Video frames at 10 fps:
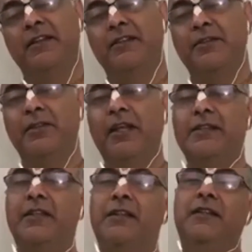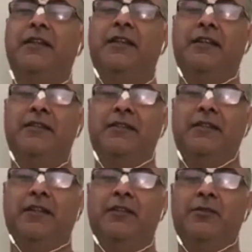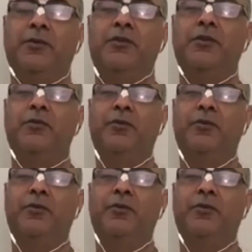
So that's another characteristic in the spiritual